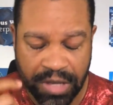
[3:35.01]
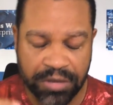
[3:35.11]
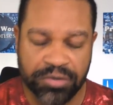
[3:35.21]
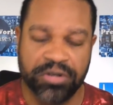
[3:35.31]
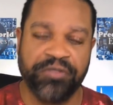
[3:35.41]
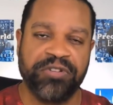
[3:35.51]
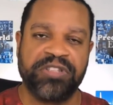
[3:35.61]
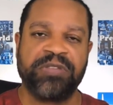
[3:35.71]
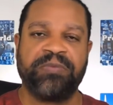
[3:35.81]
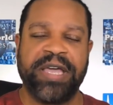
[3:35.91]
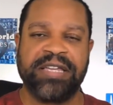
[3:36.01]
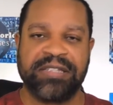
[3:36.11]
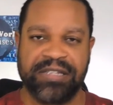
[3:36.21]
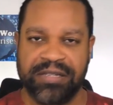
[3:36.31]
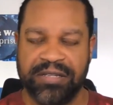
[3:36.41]
two different
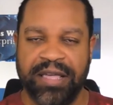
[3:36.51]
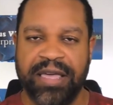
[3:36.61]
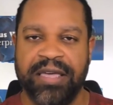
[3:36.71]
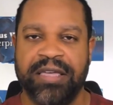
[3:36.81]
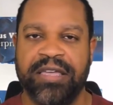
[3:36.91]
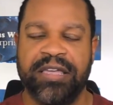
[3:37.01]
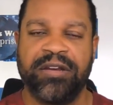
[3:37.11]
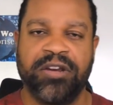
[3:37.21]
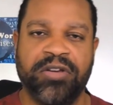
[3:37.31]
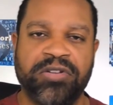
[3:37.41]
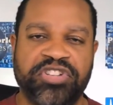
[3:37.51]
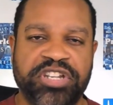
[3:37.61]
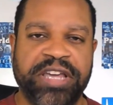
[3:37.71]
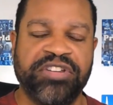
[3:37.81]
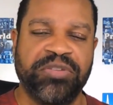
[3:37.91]
spaces in the
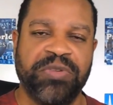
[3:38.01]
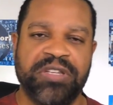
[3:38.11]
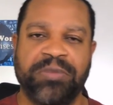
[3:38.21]
negotiation piece.